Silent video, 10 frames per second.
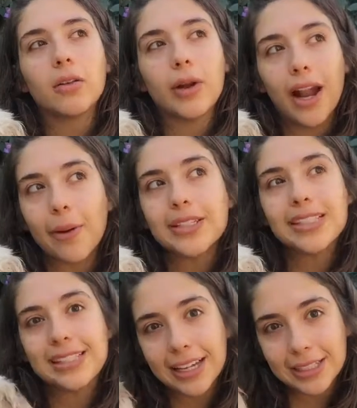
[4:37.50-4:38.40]
When I was
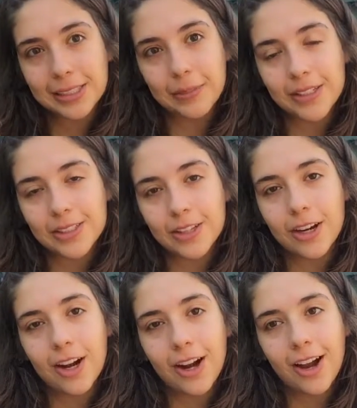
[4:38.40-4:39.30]
in 2nd
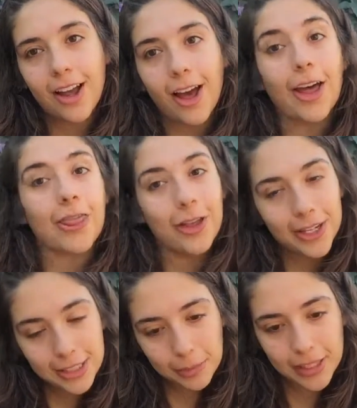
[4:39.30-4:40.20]
semester, a
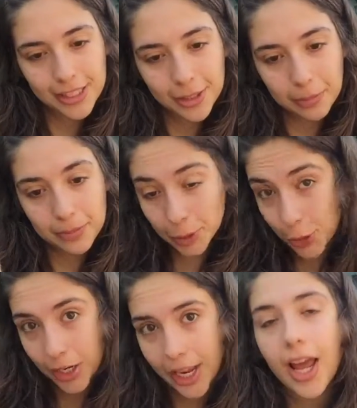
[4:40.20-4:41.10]
3rd semester
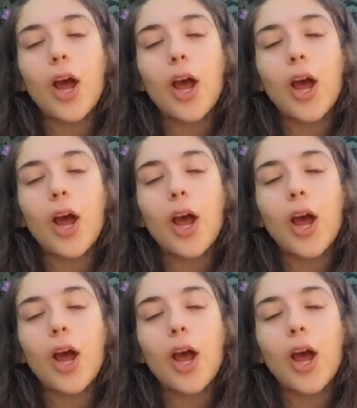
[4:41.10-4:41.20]
student